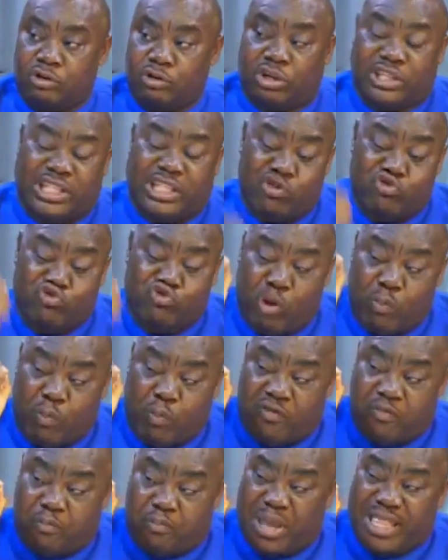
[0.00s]
not a
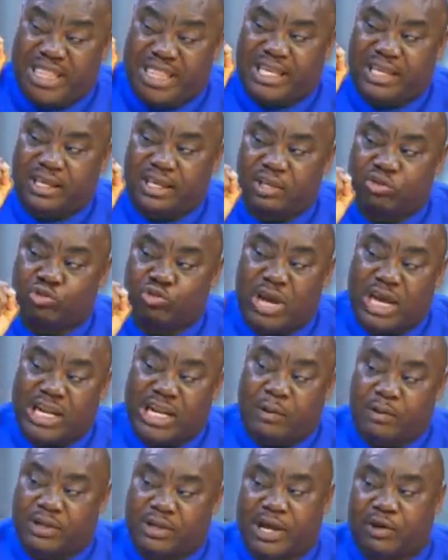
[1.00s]
drop of penny to
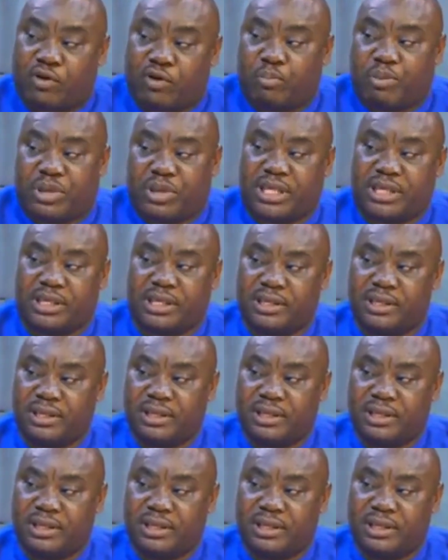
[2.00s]
Ghana Water Company.